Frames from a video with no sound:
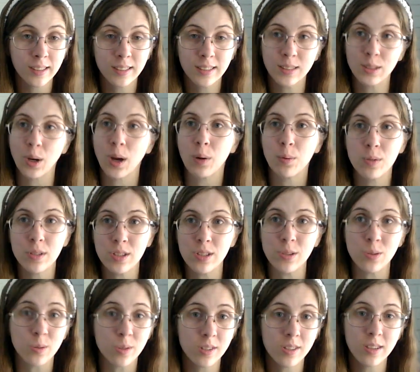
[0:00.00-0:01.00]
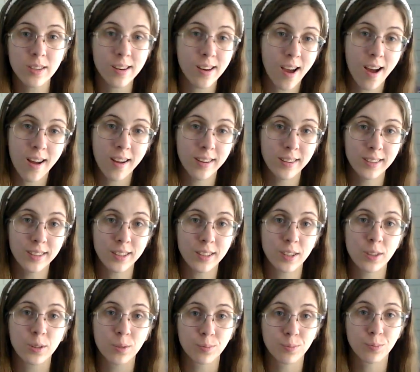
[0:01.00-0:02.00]
So I was used to not, you
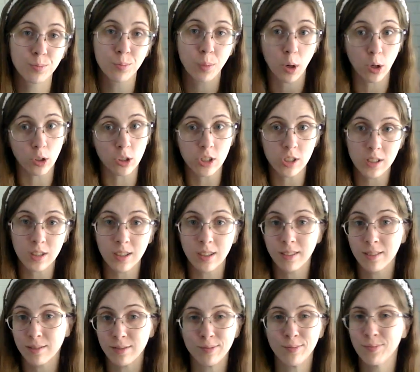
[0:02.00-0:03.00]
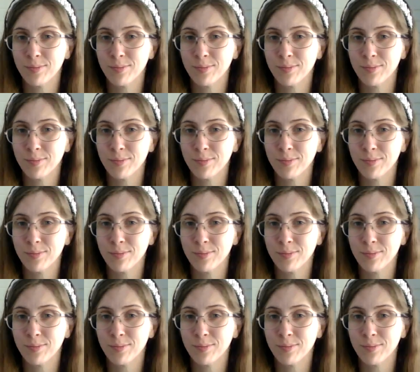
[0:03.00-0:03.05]
know, purchasing